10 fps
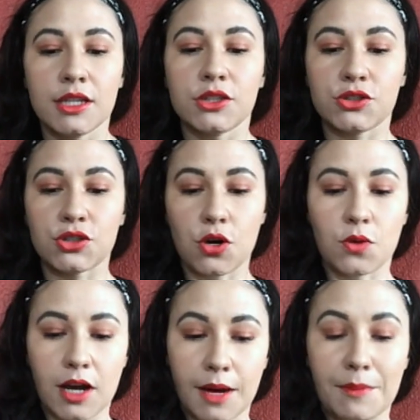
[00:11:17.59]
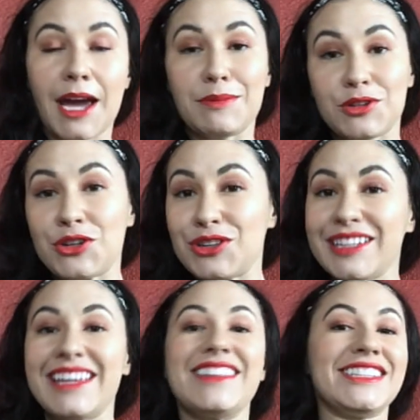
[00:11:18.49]
So I am
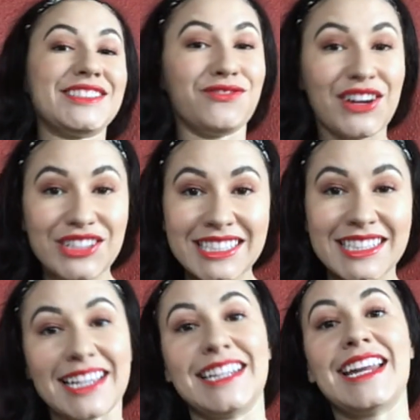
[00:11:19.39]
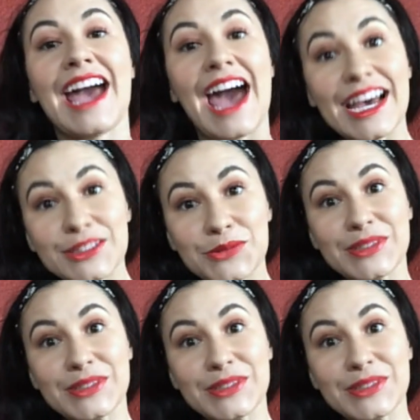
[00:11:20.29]
currently, this very second, as